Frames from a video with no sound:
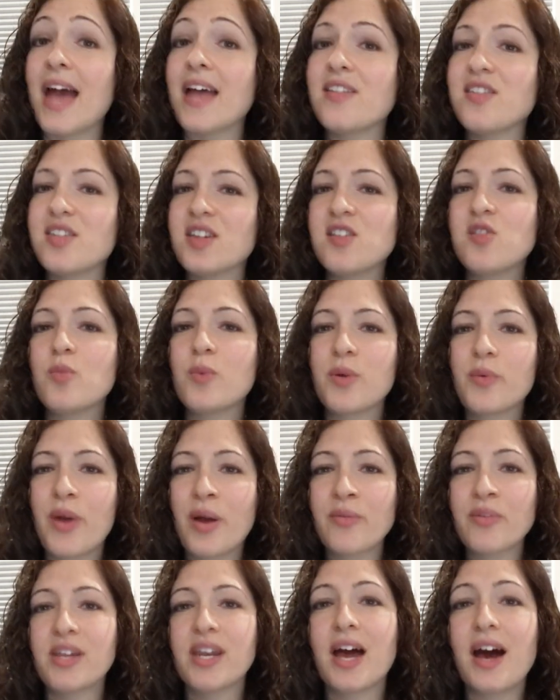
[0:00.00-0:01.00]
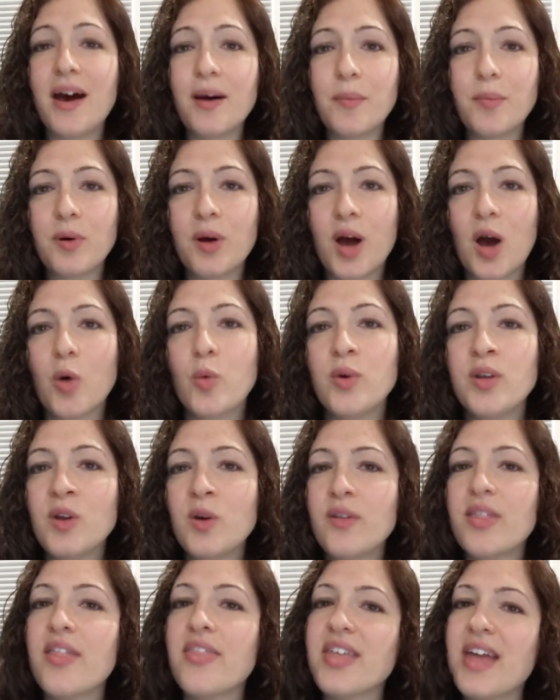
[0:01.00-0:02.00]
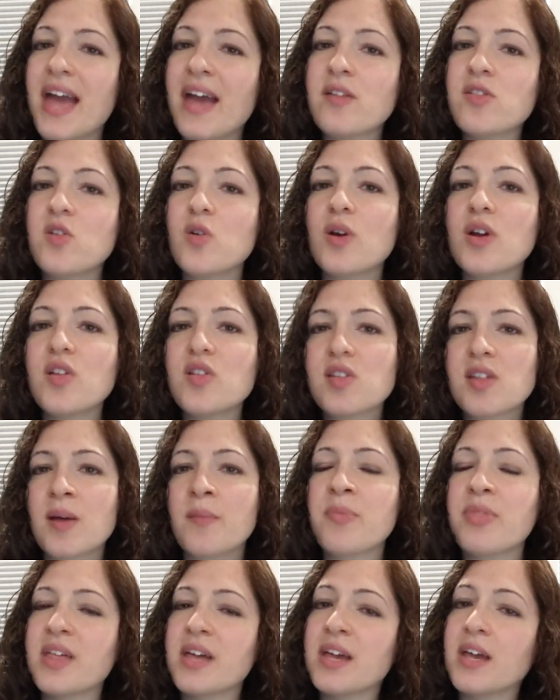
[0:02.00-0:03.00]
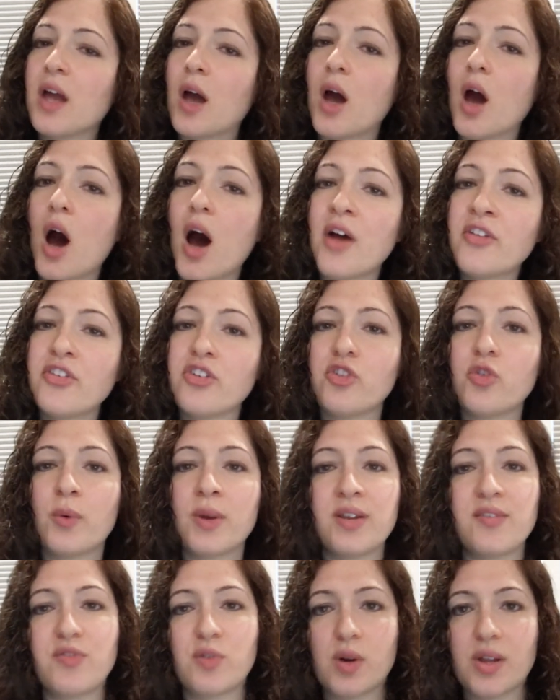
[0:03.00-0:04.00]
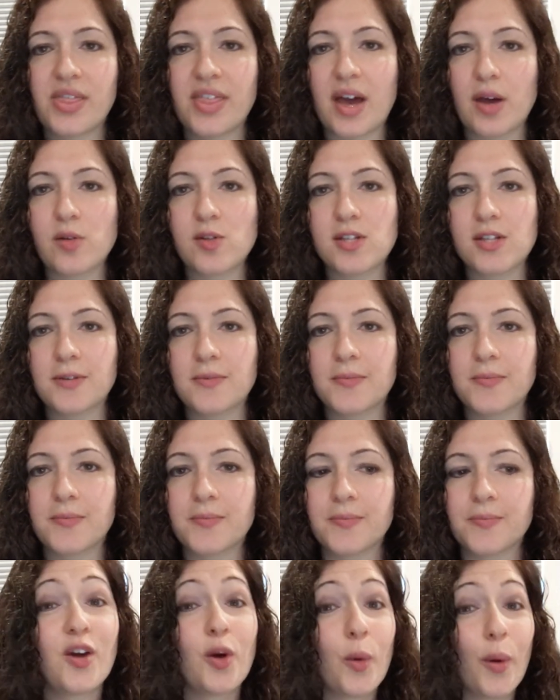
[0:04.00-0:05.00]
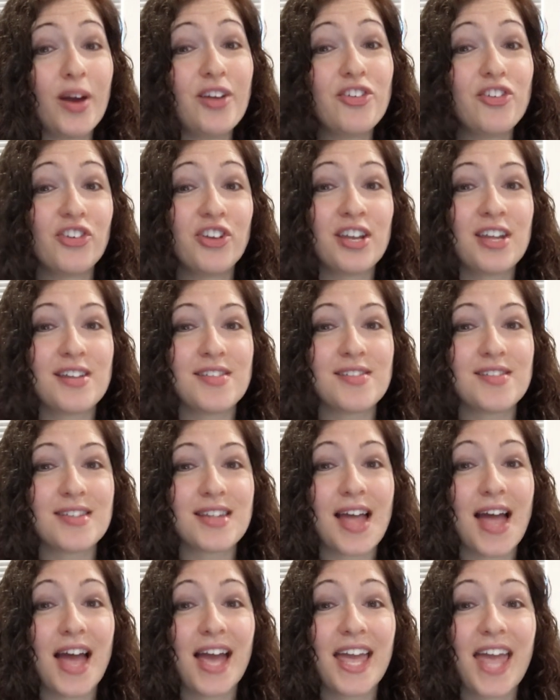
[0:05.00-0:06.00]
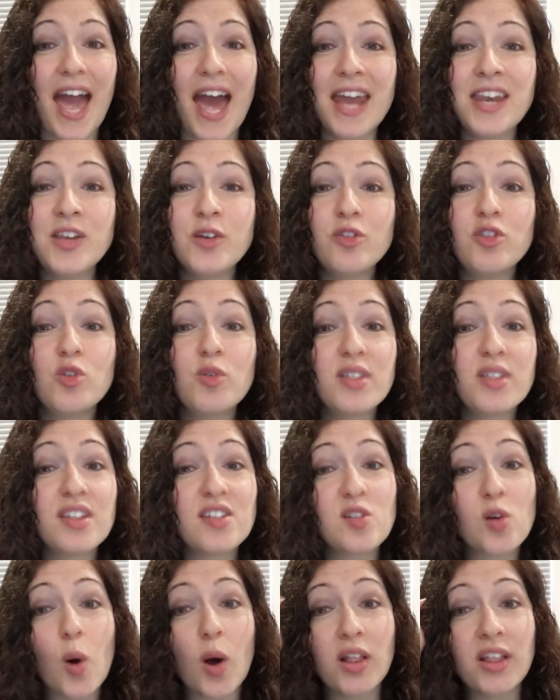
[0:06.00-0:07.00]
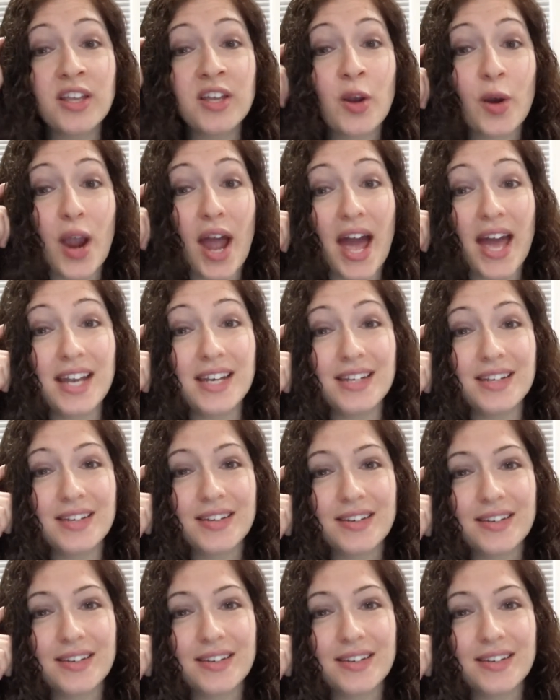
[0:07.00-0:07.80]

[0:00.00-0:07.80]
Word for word: And since we rounded up, we know that the answer is something under twenty-four thousand. The question is, can you do this all in your head?